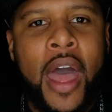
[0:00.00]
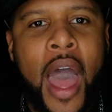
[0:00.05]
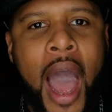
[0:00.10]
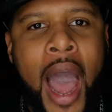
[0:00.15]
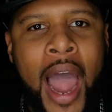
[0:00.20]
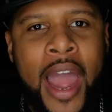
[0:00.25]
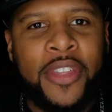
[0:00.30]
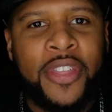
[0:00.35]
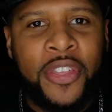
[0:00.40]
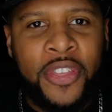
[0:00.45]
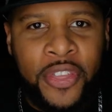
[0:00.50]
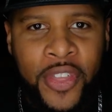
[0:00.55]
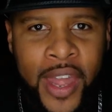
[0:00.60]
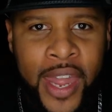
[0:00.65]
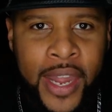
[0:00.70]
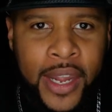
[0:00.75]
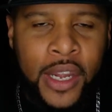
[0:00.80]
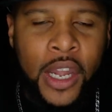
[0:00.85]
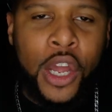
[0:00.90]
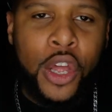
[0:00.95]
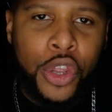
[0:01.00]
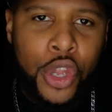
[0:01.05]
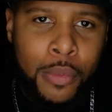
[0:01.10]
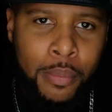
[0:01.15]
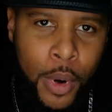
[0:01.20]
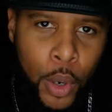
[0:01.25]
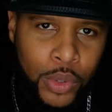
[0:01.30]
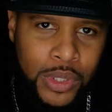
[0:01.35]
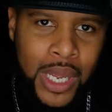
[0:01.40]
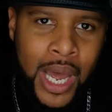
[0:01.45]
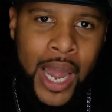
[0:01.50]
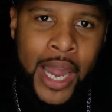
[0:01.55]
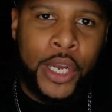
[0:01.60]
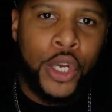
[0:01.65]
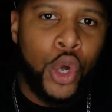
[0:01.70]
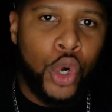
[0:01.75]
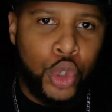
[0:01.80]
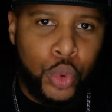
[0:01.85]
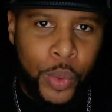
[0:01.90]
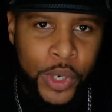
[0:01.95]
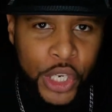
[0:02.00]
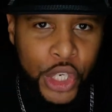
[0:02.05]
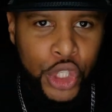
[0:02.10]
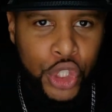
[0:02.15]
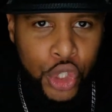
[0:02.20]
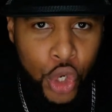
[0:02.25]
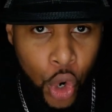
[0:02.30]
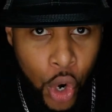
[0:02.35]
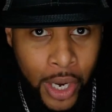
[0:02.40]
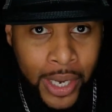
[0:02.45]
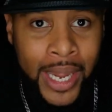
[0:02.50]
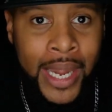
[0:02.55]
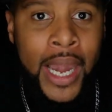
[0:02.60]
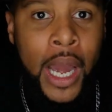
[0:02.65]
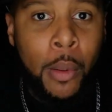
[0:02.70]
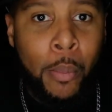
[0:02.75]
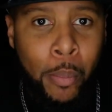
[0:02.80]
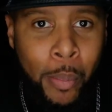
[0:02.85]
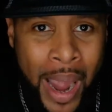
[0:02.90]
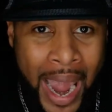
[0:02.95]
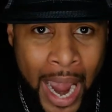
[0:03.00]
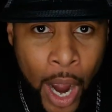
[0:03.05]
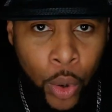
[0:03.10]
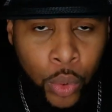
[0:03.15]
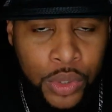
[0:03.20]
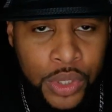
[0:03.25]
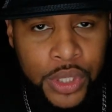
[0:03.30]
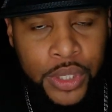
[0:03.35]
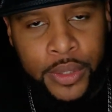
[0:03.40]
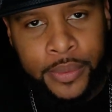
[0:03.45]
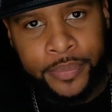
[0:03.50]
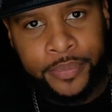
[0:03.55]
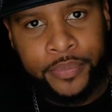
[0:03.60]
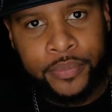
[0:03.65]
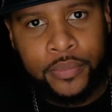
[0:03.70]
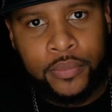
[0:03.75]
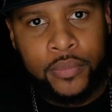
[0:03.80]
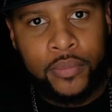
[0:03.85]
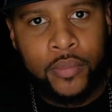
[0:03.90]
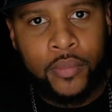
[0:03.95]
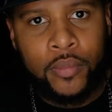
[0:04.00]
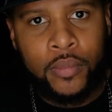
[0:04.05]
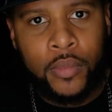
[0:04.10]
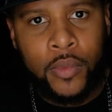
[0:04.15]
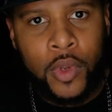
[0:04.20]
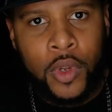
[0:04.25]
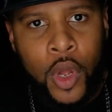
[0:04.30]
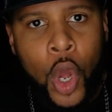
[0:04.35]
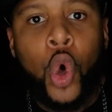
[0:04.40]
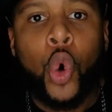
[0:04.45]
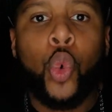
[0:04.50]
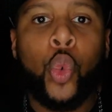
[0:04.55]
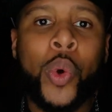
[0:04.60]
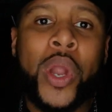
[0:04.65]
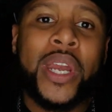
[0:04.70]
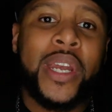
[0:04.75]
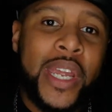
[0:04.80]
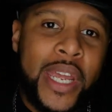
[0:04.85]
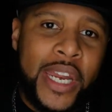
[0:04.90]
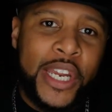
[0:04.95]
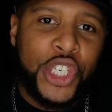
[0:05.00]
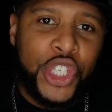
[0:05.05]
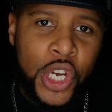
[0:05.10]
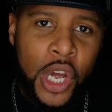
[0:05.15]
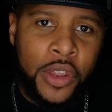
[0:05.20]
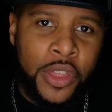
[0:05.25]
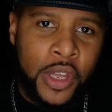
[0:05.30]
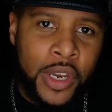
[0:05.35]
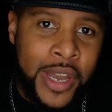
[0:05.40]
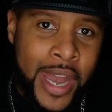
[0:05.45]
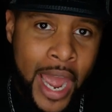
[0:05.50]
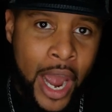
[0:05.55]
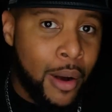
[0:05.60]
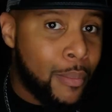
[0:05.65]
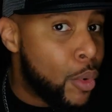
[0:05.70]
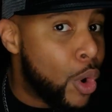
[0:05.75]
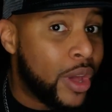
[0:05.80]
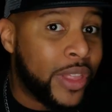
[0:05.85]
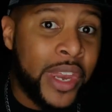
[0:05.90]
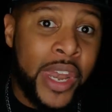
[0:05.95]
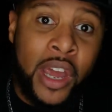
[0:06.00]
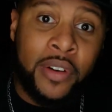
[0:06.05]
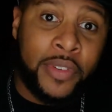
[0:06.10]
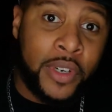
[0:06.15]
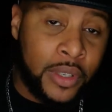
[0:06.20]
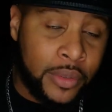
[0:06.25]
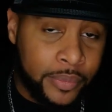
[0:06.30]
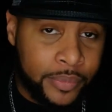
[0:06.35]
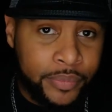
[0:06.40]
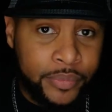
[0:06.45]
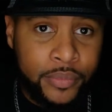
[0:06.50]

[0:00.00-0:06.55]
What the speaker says: I think the Most High knows what he's talking about. We need each other now more than ever.